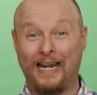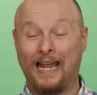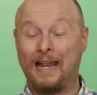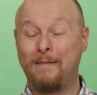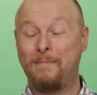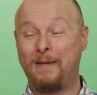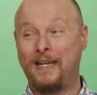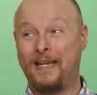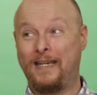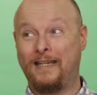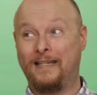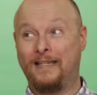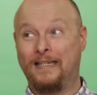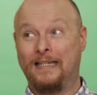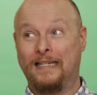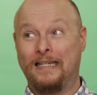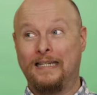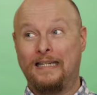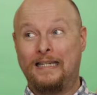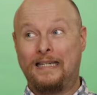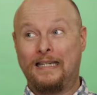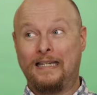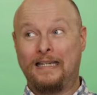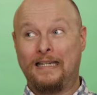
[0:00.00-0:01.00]
I mean,
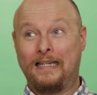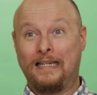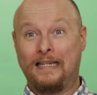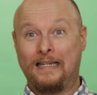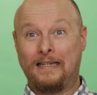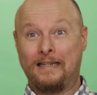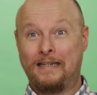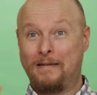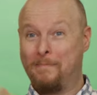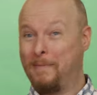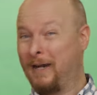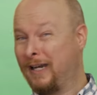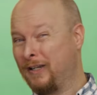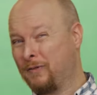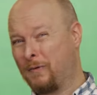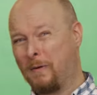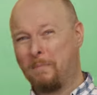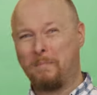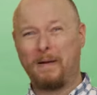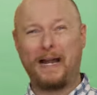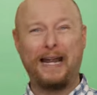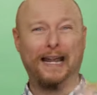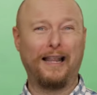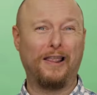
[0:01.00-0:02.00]
you might as well
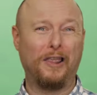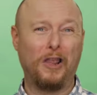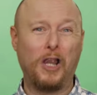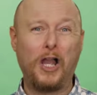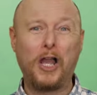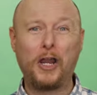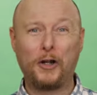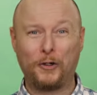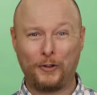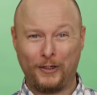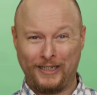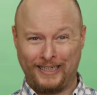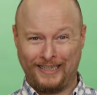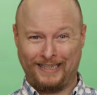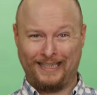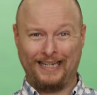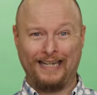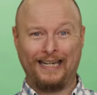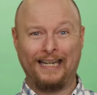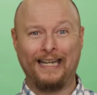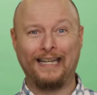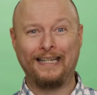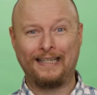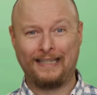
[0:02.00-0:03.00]
buy a lottery
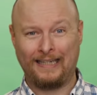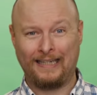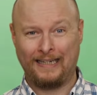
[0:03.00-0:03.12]
ticket.